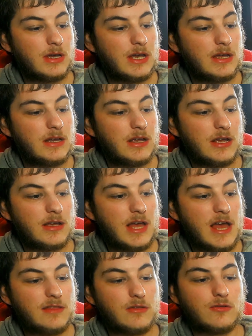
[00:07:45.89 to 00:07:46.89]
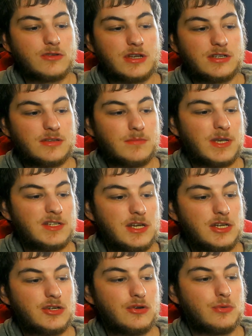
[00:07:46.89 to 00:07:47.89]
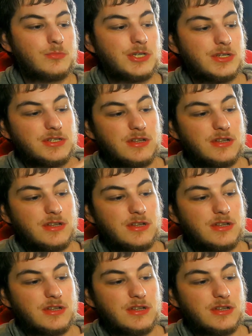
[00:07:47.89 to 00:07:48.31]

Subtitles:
and add those customization options